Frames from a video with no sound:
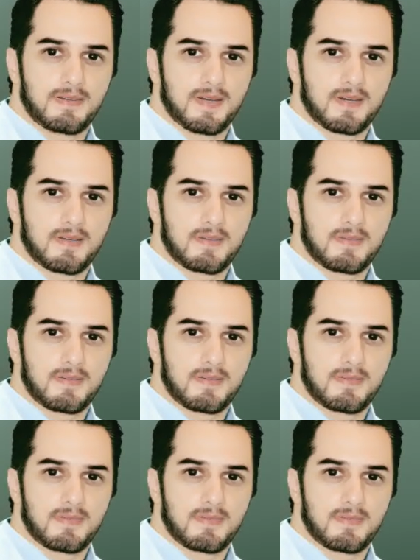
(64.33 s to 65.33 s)
anyone.
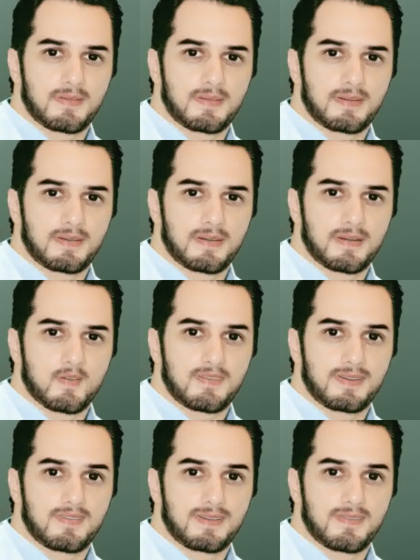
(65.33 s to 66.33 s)
It is a
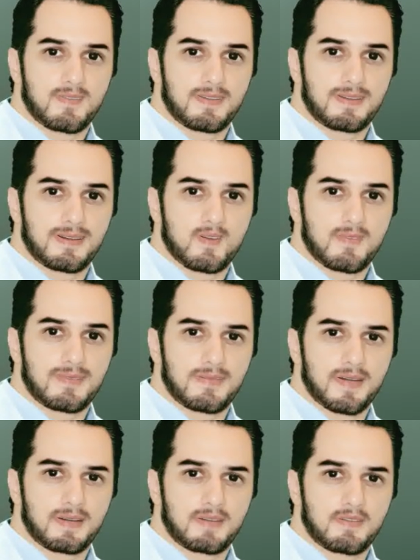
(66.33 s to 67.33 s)
typical reason
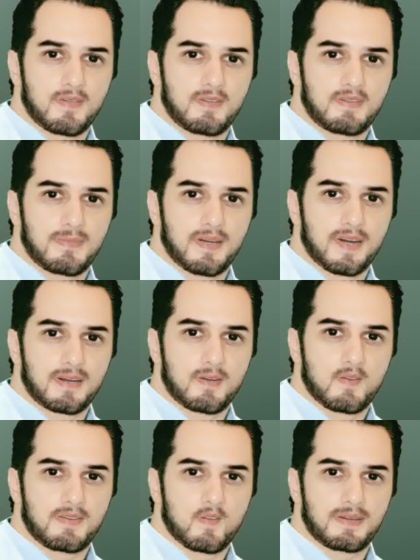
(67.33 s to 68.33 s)
behind tooth
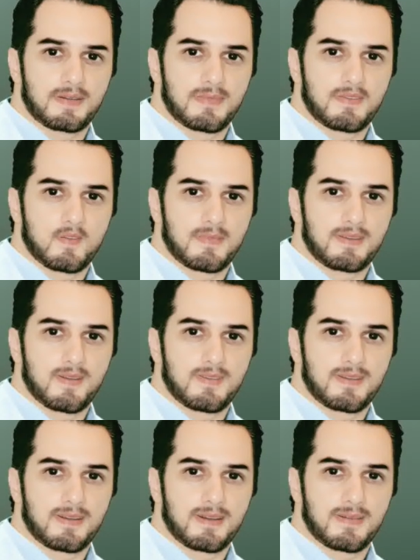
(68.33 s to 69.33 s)
loss in young
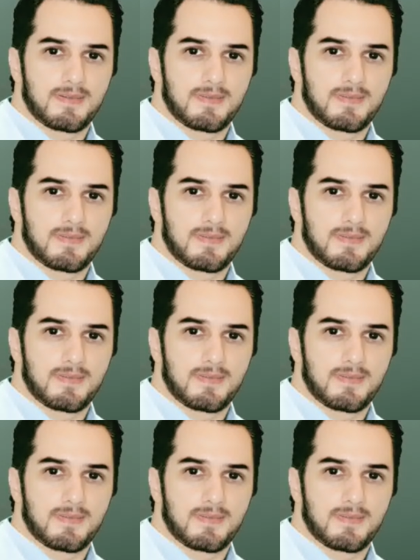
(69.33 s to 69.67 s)
individuals.